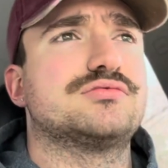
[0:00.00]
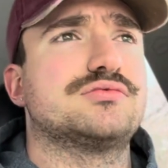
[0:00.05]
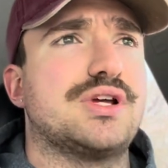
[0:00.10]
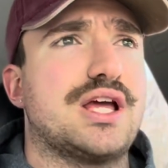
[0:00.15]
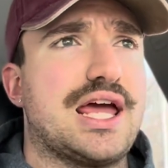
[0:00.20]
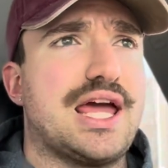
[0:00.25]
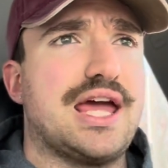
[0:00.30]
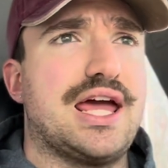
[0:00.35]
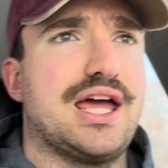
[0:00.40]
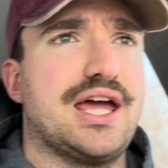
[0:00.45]

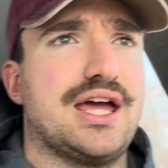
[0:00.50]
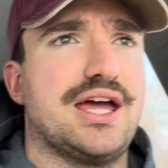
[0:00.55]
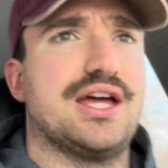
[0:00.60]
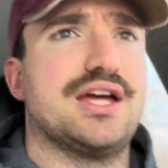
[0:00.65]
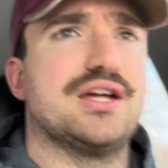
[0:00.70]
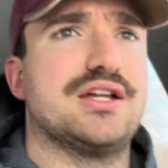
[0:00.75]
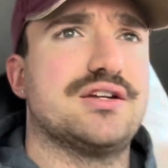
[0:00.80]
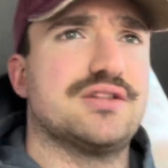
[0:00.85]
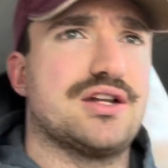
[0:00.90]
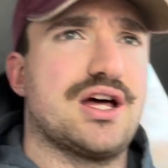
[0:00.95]

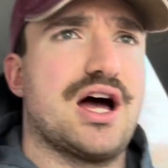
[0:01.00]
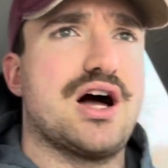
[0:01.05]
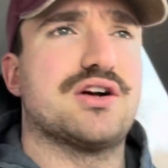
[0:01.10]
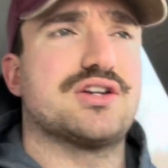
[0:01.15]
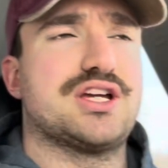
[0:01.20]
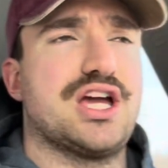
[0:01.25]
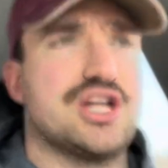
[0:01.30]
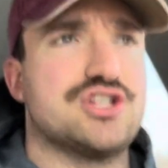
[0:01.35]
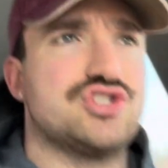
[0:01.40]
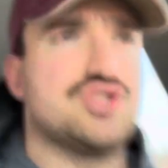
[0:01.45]
And I'll
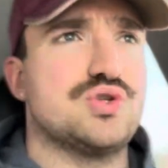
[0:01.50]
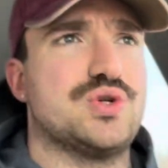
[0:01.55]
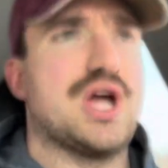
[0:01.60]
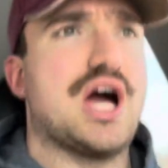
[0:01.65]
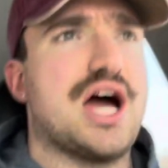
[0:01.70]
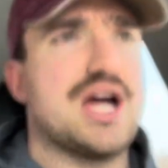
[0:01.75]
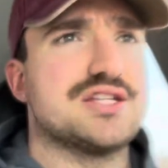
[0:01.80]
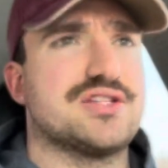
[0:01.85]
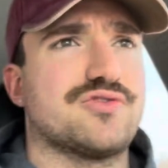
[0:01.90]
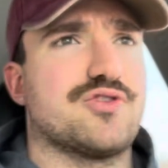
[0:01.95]
catch you
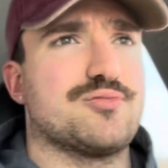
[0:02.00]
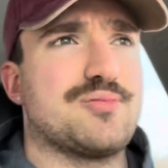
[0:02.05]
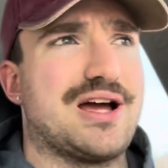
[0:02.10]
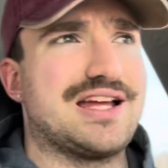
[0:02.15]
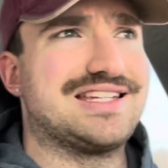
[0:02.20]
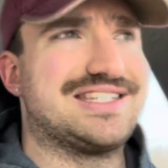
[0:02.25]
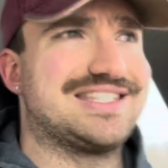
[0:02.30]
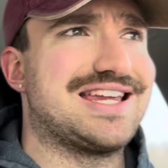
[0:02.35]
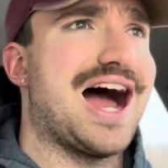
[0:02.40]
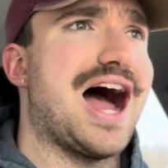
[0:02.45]
guys for my
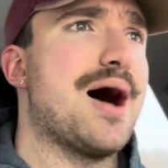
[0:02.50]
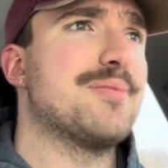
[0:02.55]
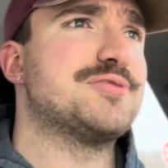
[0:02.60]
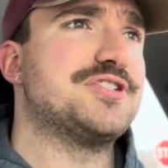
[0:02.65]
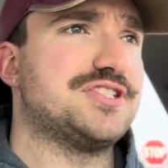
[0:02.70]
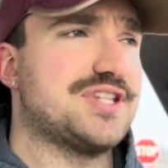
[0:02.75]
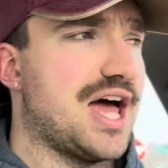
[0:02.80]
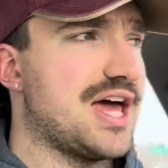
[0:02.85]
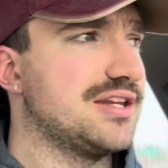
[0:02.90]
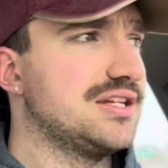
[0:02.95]
top
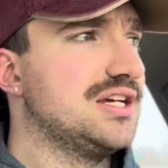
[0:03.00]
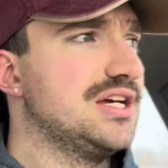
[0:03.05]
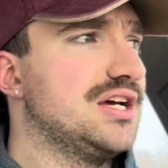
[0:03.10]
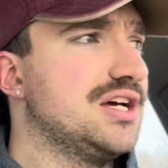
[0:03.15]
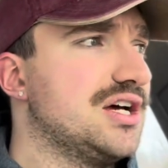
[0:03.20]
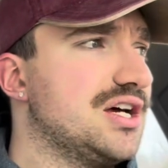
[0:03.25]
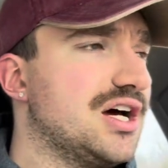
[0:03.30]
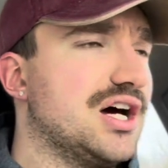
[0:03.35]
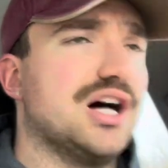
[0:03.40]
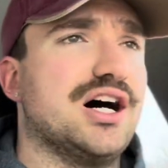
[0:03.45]
set
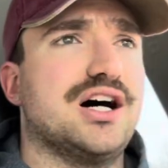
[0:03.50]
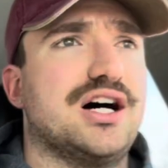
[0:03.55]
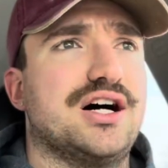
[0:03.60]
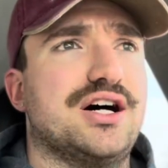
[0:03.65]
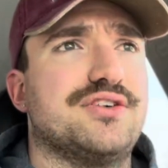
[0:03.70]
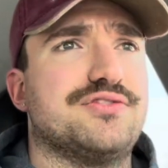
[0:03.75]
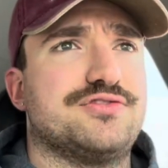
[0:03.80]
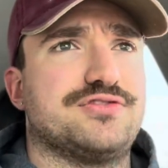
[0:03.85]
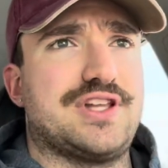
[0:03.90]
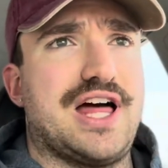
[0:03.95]

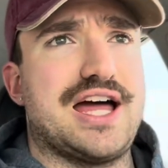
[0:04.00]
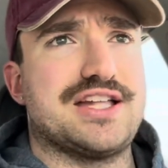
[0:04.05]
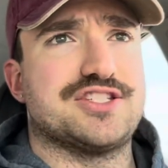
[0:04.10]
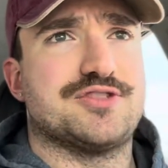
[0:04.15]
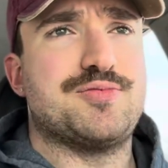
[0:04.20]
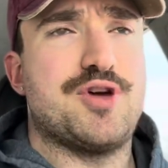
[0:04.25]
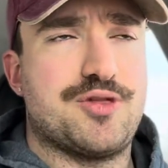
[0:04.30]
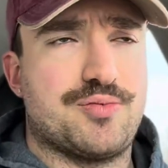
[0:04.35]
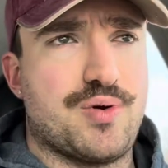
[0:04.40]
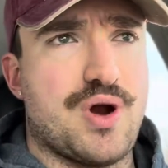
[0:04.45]
of flat
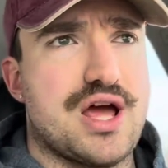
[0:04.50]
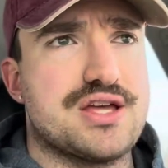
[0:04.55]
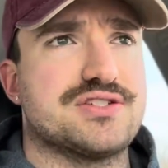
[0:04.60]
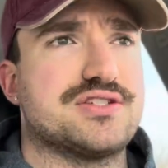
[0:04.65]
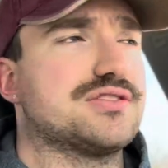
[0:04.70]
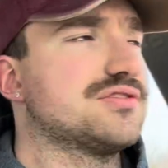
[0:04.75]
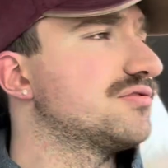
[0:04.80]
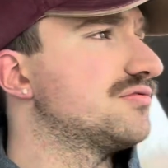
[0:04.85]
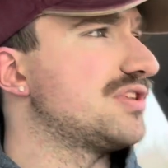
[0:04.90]
Smith press.